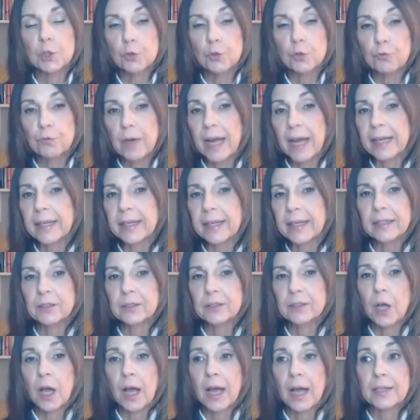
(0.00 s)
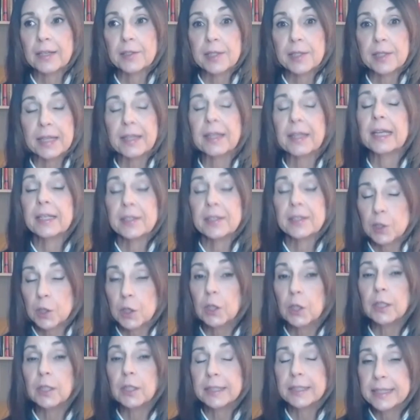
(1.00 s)
you recognize that it's
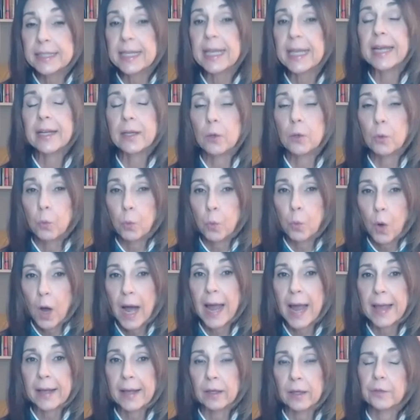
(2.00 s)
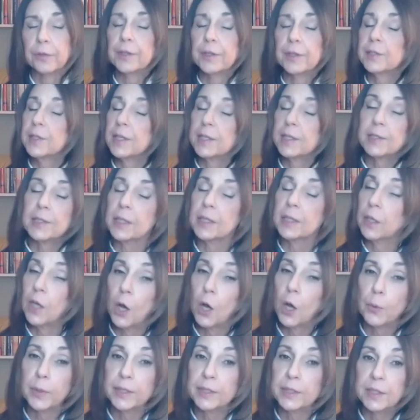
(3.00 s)
going to take a while. This isn't
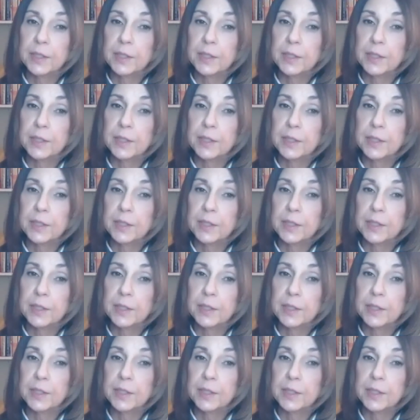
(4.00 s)
going